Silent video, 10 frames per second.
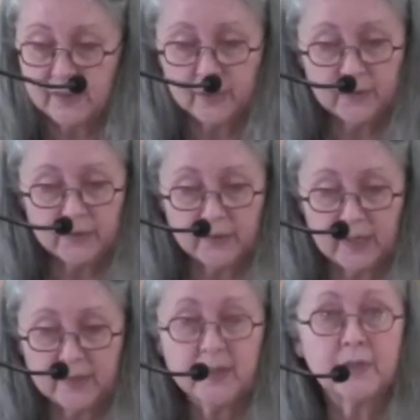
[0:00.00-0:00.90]
social
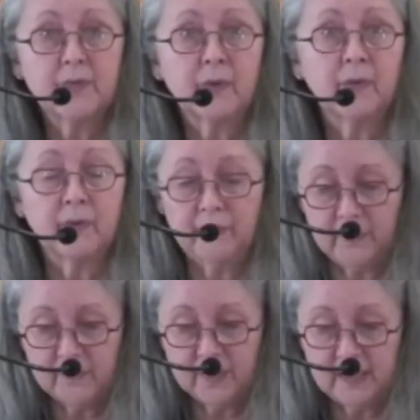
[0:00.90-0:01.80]
justice for over
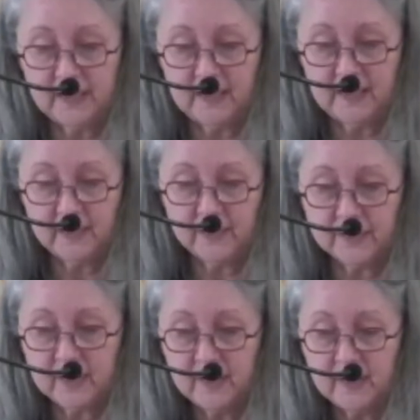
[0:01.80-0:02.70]
15
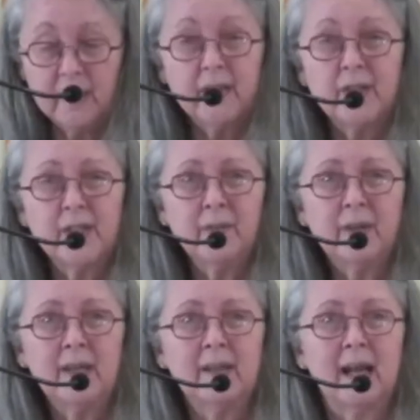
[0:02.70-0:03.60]
years, she
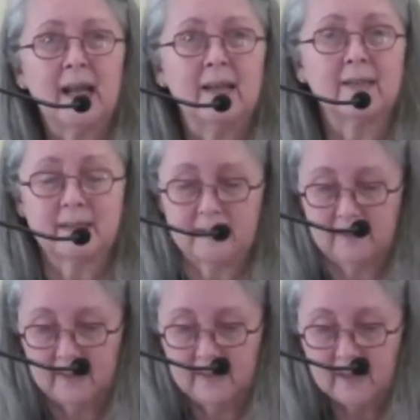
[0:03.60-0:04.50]
realized
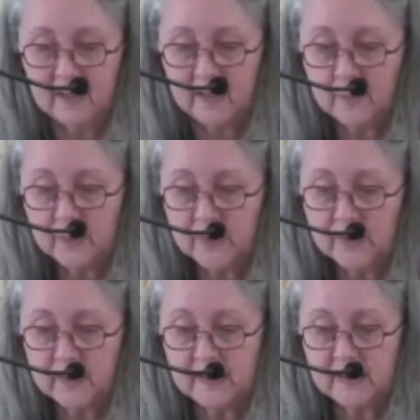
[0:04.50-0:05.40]
that a
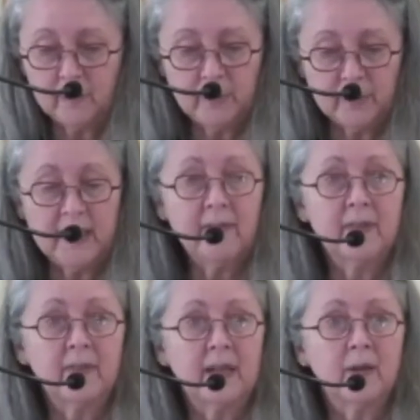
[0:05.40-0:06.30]
person can believe
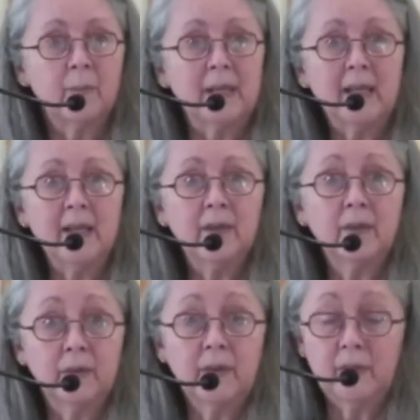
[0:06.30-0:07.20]
that they are being a
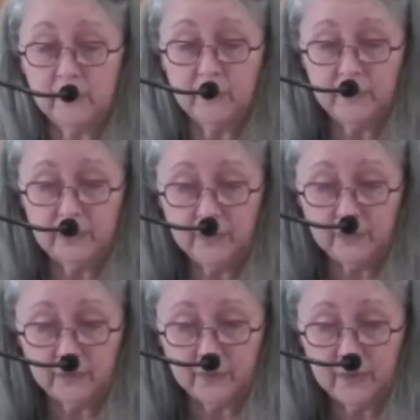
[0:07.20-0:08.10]
good
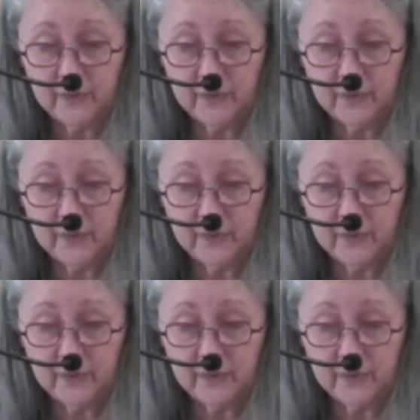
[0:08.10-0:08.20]
UU